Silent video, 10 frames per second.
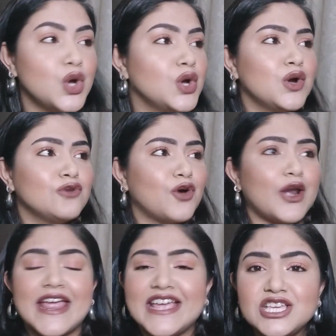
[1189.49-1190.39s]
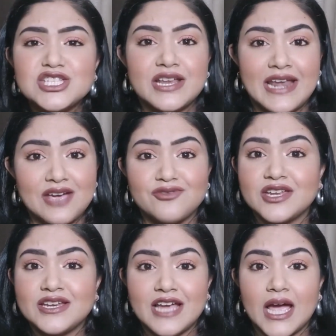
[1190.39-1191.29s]
for each and
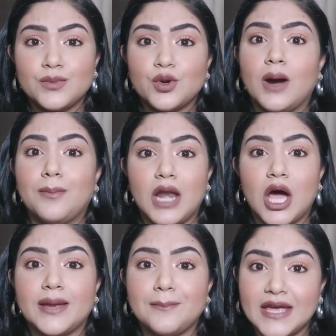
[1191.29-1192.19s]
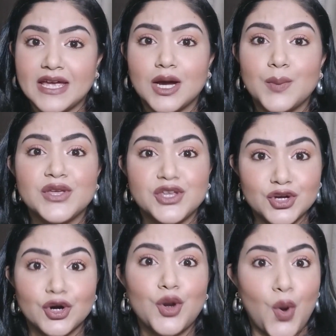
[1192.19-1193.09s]
every time you apply makeup
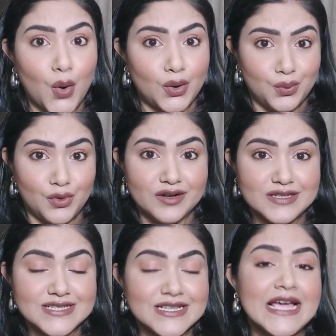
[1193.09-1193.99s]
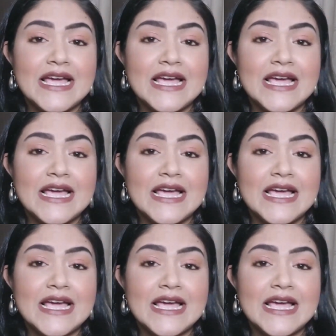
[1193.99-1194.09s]
here onwards.